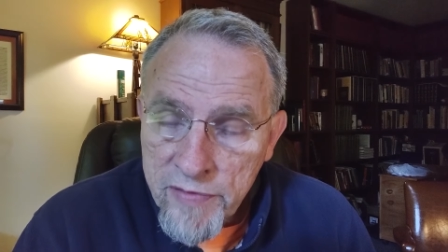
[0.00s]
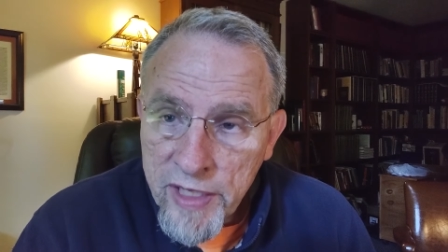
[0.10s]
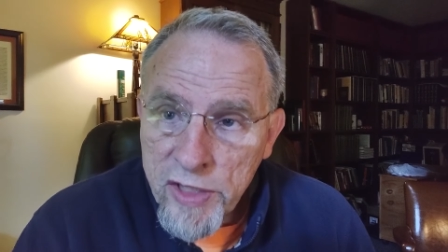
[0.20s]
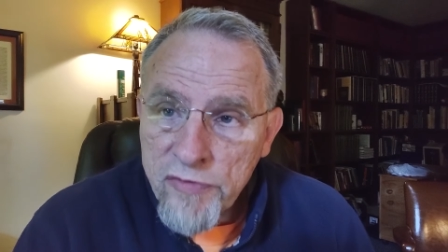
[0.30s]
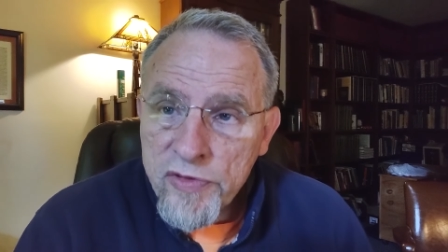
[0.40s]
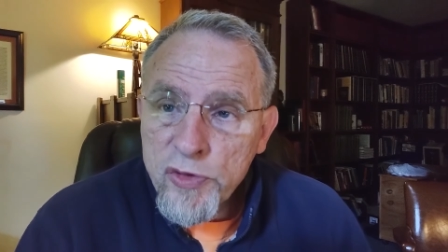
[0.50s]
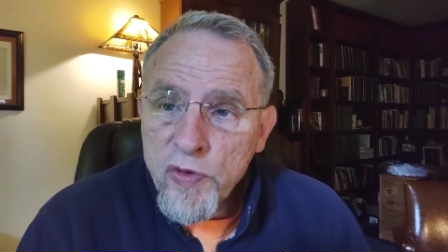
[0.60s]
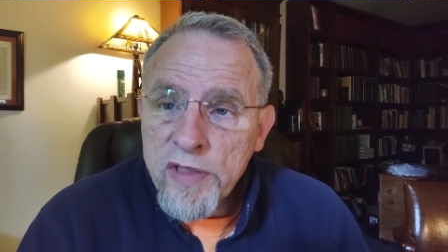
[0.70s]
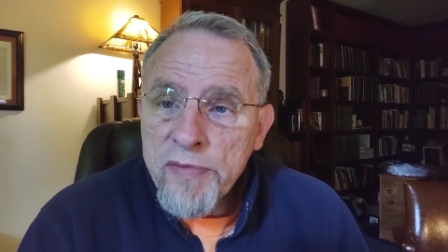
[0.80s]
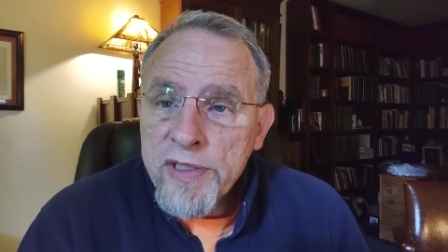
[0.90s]
Thank you for
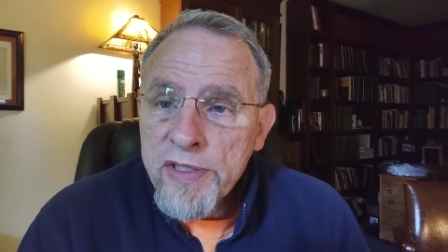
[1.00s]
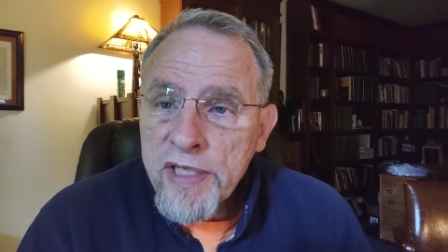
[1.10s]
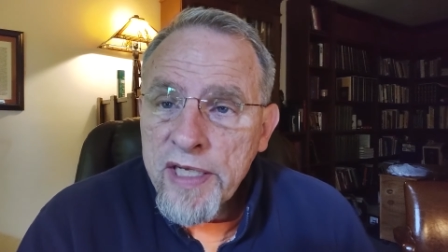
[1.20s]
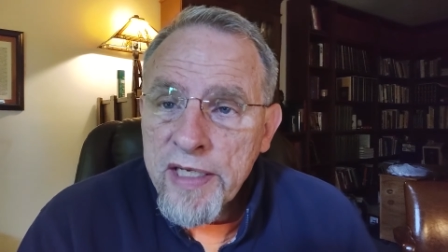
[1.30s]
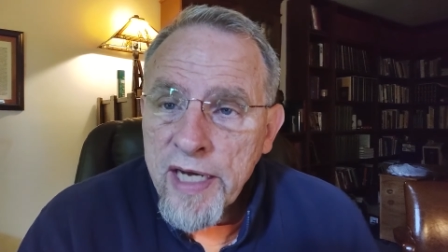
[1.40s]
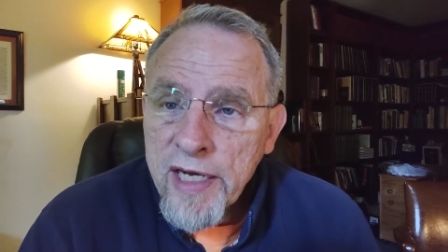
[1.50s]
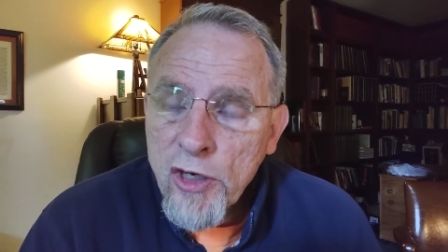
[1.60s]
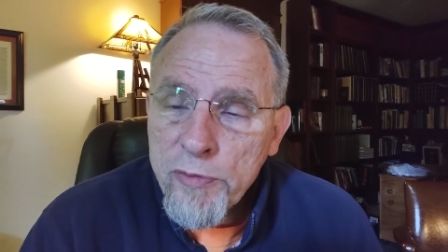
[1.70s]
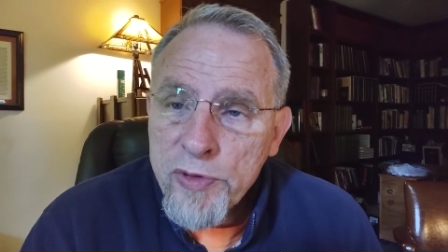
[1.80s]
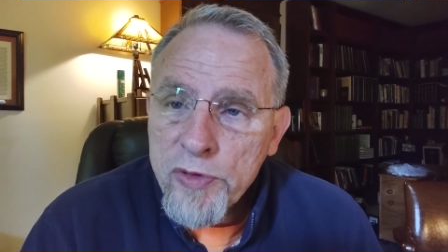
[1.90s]
joining me today. I
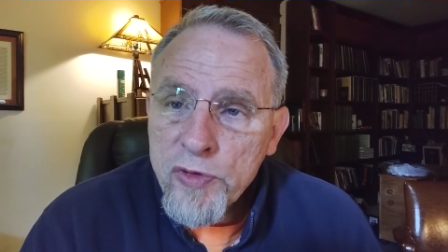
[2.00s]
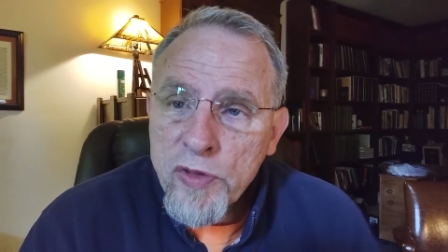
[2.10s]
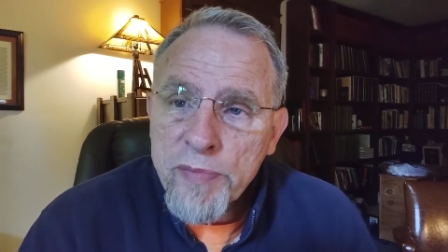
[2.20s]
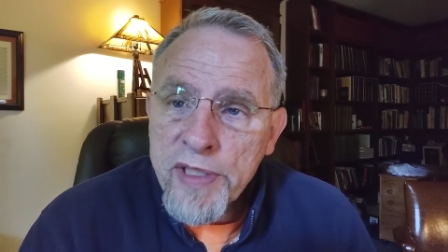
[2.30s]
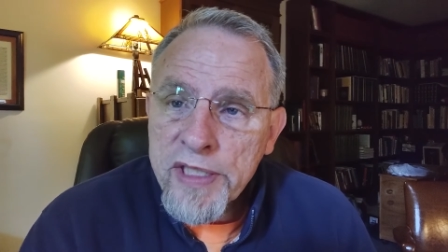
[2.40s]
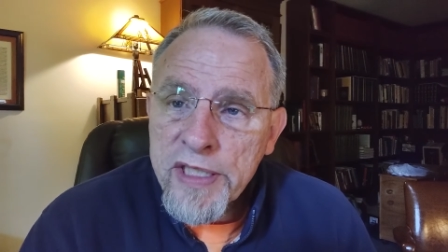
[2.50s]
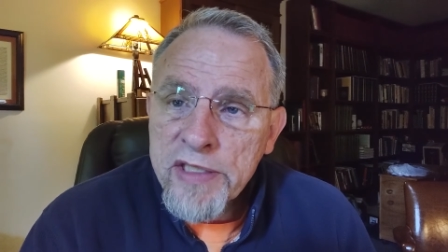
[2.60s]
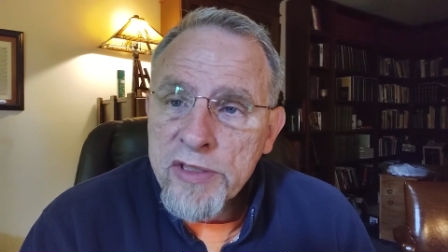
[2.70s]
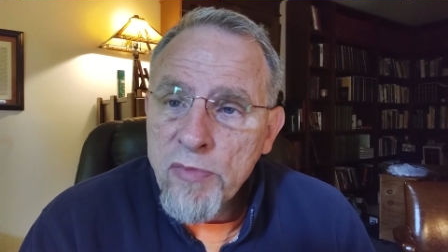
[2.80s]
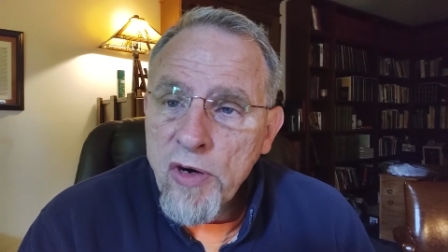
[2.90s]
hope you join me
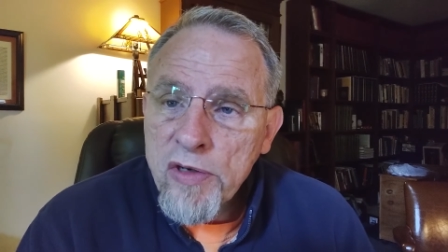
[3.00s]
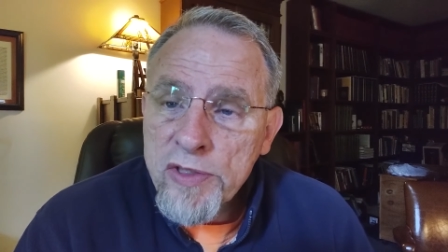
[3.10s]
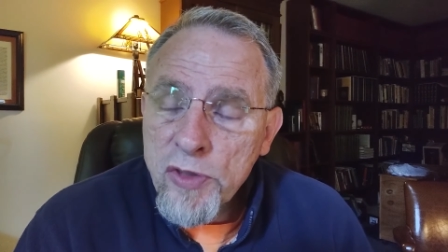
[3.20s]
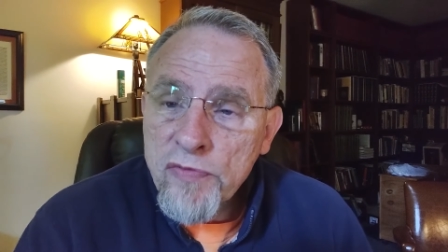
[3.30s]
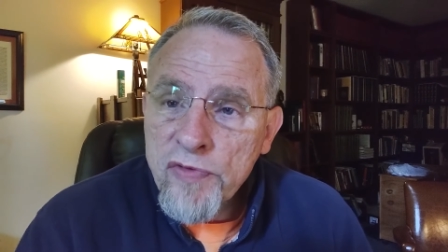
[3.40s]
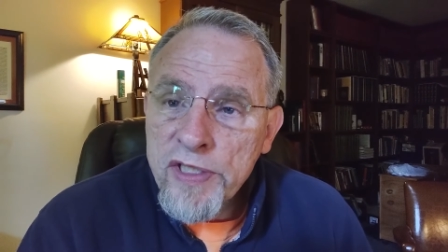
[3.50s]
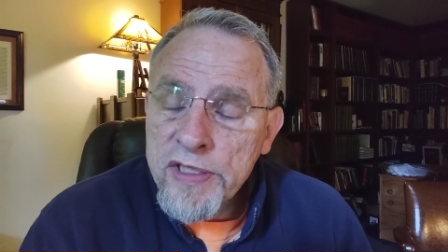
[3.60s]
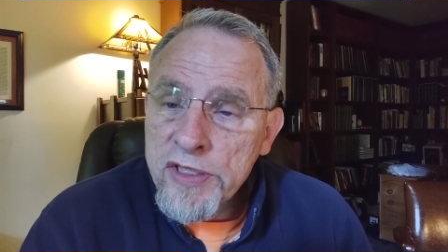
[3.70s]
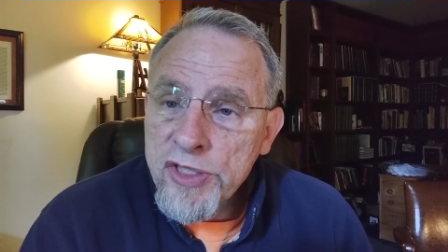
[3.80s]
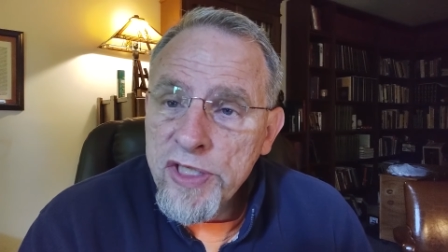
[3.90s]
again tomorrow. Don't
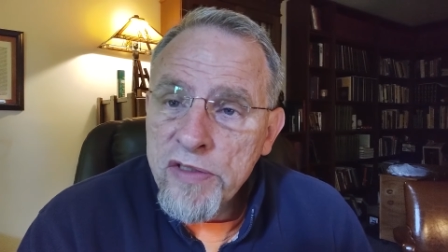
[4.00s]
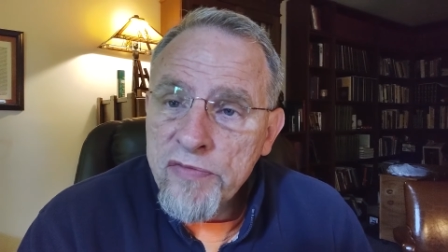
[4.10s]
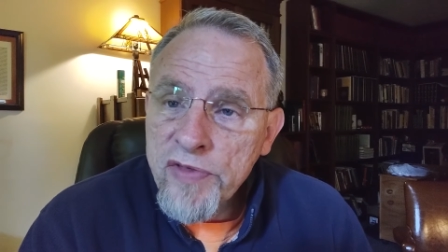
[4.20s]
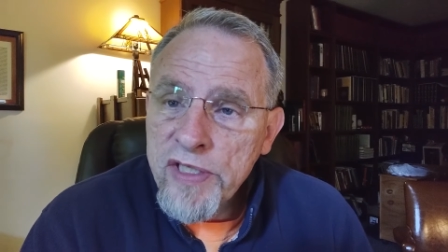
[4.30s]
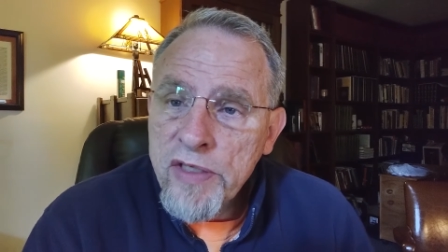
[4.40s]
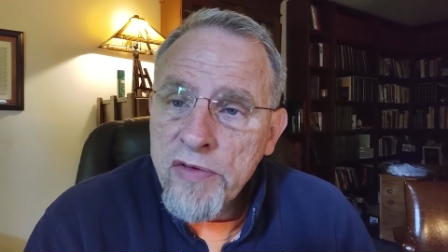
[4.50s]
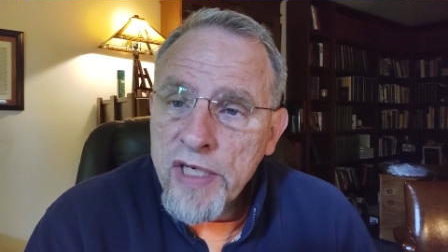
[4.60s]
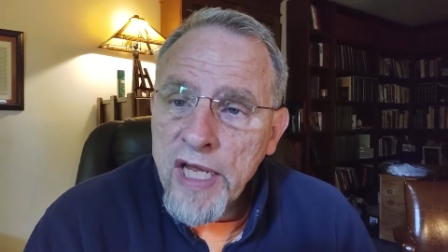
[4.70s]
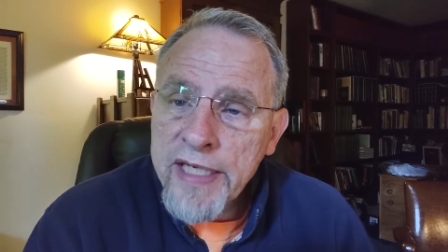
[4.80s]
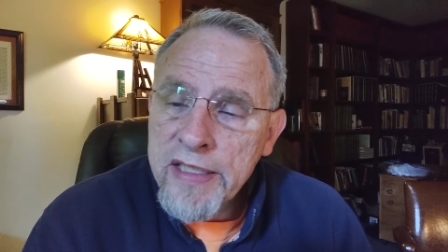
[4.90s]
forget to share the video
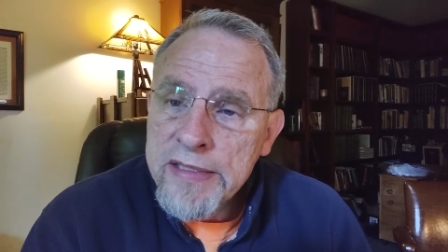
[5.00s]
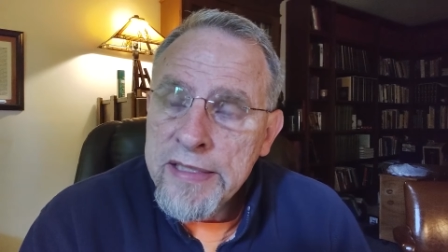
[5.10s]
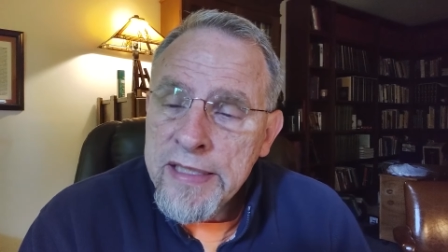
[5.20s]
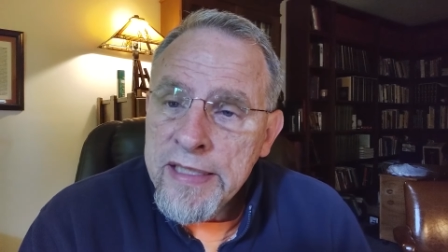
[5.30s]
and like it